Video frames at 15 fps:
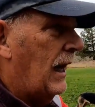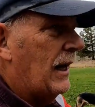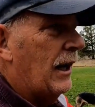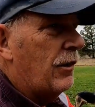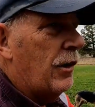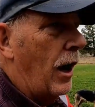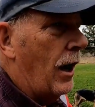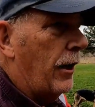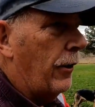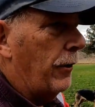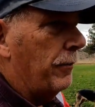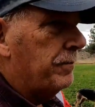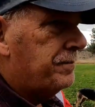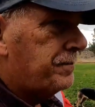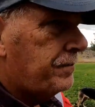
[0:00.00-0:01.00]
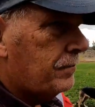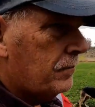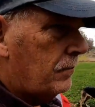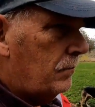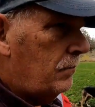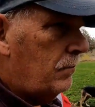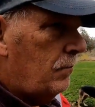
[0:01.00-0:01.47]
he had a daughter
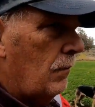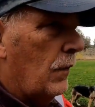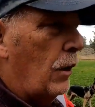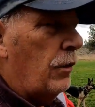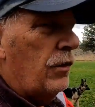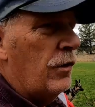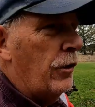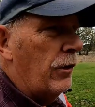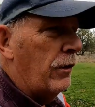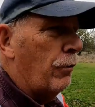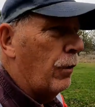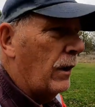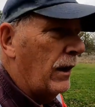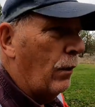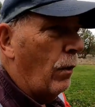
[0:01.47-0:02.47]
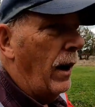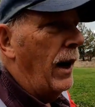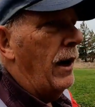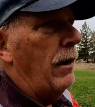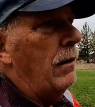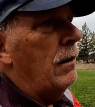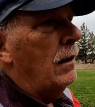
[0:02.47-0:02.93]
who's doing really
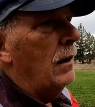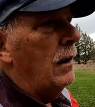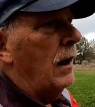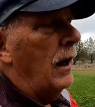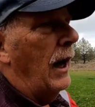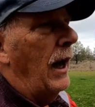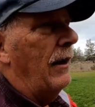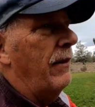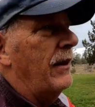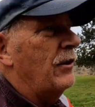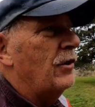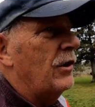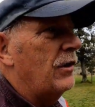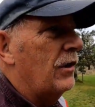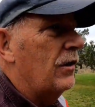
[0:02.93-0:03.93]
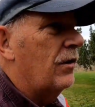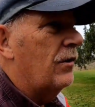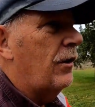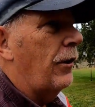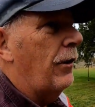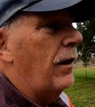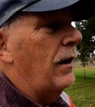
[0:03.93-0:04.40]
well. I think she
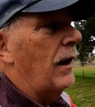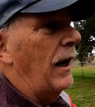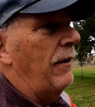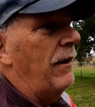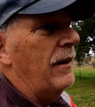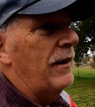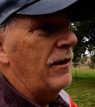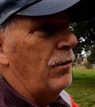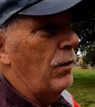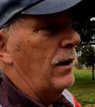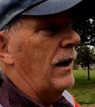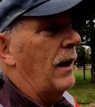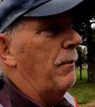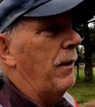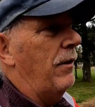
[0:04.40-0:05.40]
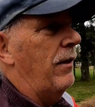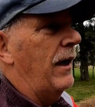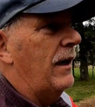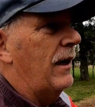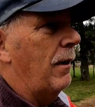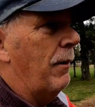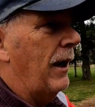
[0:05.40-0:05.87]
just started, I think that's what got me
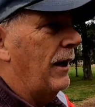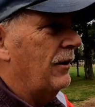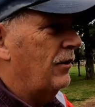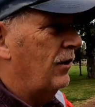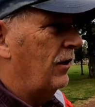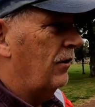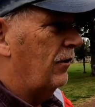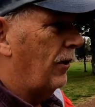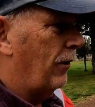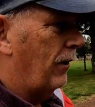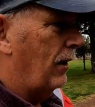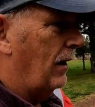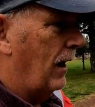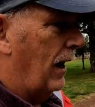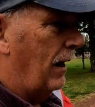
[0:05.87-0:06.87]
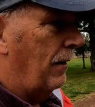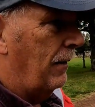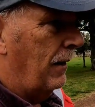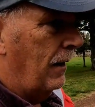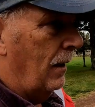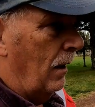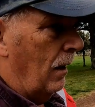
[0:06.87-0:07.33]
thinking about it. She started
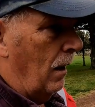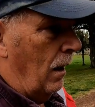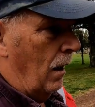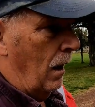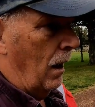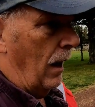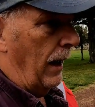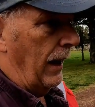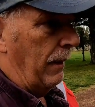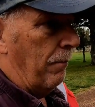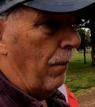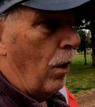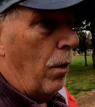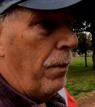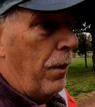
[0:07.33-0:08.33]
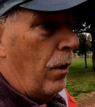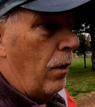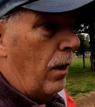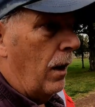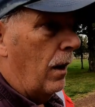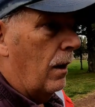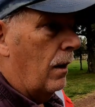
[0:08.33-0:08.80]
a, a
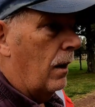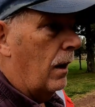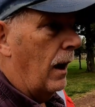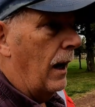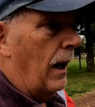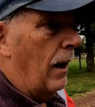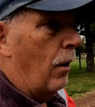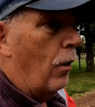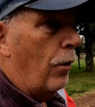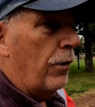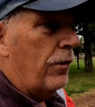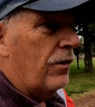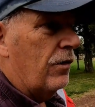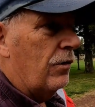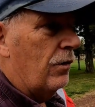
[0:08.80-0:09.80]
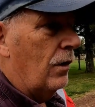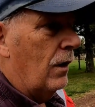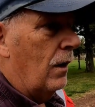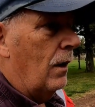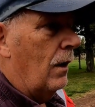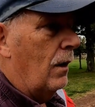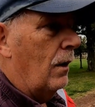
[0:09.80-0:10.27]
mobile uh, horse
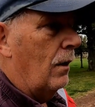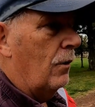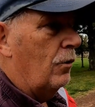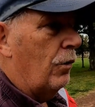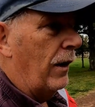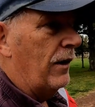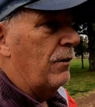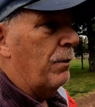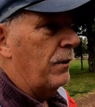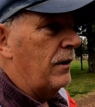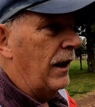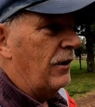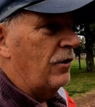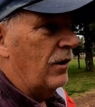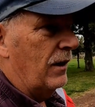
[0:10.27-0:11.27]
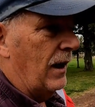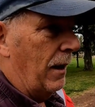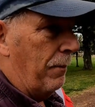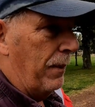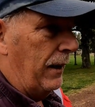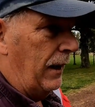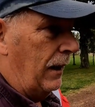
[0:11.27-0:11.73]
transportation
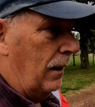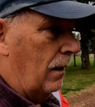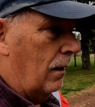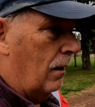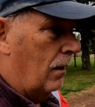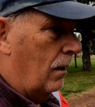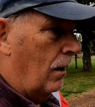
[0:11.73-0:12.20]
company